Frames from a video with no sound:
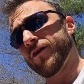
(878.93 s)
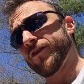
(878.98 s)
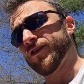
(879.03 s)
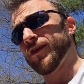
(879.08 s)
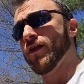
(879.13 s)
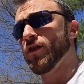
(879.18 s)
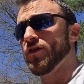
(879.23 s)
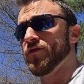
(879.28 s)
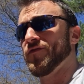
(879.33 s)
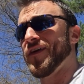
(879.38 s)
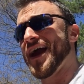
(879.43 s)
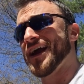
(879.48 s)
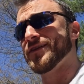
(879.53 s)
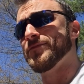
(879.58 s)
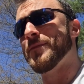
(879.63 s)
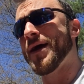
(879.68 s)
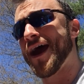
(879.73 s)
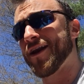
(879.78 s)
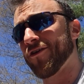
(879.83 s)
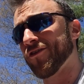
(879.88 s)
Skill, in fact,
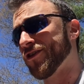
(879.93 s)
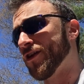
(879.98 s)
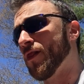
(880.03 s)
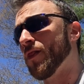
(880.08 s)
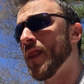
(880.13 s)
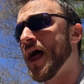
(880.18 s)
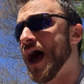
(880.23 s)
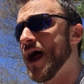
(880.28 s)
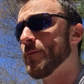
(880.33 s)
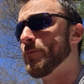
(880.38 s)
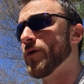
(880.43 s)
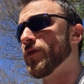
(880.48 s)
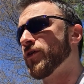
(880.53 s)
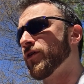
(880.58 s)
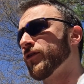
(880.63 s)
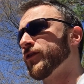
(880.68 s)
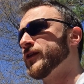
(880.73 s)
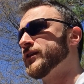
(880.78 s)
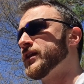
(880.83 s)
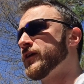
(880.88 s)
matters a lot, but
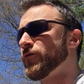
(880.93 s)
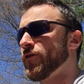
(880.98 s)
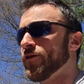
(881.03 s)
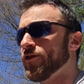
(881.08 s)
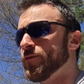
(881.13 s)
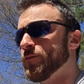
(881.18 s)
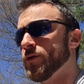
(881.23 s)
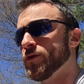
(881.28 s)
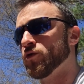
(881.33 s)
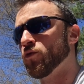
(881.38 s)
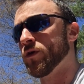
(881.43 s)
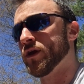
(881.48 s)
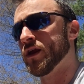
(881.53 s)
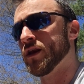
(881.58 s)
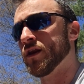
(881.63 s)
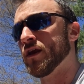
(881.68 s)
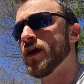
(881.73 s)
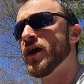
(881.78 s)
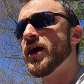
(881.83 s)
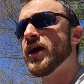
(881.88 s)
there's a difference
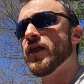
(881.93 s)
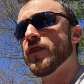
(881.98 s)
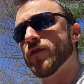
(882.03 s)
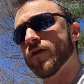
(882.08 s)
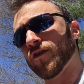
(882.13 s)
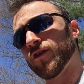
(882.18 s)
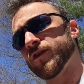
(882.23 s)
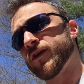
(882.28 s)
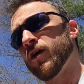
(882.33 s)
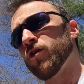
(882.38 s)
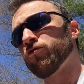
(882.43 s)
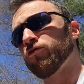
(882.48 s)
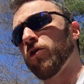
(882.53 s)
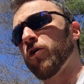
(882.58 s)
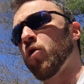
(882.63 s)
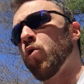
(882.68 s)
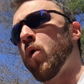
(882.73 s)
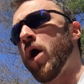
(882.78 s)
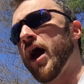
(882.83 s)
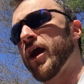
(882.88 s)
between the skill
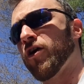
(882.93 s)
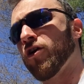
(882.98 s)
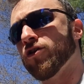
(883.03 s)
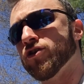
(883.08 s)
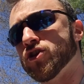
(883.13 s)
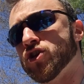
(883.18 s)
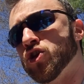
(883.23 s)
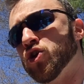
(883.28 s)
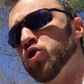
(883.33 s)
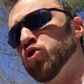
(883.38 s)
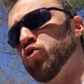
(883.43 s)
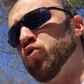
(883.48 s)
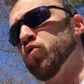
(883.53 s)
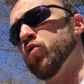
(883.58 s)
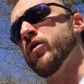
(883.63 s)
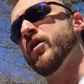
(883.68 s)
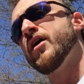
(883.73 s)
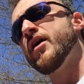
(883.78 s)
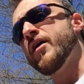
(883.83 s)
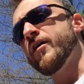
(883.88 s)
required
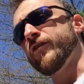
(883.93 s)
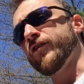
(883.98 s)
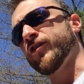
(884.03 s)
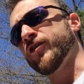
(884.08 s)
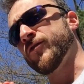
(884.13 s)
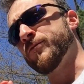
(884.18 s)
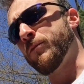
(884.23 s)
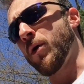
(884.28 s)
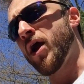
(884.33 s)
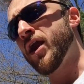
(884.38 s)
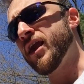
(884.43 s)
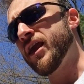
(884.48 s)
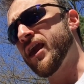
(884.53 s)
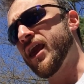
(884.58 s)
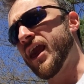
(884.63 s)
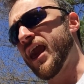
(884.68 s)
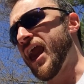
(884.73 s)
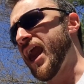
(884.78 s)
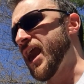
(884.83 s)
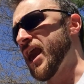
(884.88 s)
to
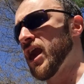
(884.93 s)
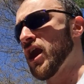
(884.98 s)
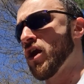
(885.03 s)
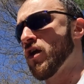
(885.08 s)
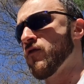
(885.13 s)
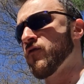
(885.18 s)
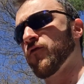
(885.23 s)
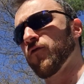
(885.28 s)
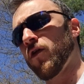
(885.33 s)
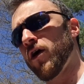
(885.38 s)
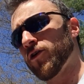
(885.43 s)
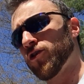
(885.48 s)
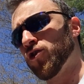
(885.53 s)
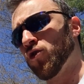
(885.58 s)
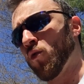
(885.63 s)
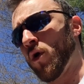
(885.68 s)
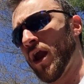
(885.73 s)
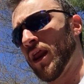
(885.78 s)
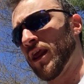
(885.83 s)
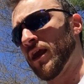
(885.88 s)
spike a
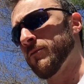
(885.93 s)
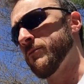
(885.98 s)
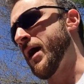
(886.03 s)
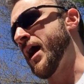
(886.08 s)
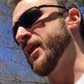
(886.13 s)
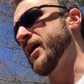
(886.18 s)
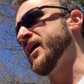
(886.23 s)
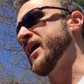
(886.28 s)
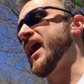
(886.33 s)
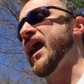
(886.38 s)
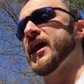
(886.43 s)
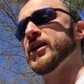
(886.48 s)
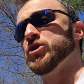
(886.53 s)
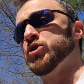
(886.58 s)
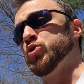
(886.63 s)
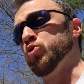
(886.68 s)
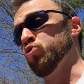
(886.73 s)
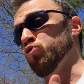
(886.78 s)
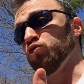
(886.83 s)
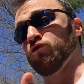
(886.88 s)
fluctuating meta and
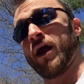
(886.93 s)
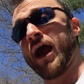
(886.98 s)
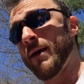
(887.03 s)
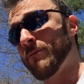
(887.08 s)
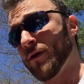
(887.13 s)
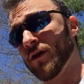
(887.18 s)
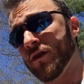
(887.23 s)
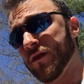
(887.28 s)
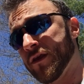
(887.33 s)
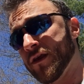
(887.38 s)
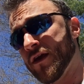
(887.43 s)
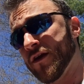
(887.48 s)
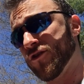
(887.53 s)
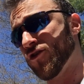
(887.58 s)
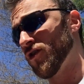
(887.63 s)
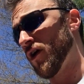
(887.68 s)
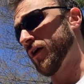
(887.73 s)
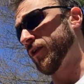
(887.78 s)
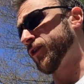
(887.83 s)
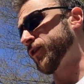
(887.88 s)
to rapidly
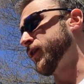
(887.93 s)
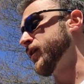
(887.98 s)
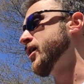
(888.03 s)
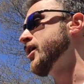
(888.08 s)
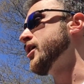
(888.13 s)
adjust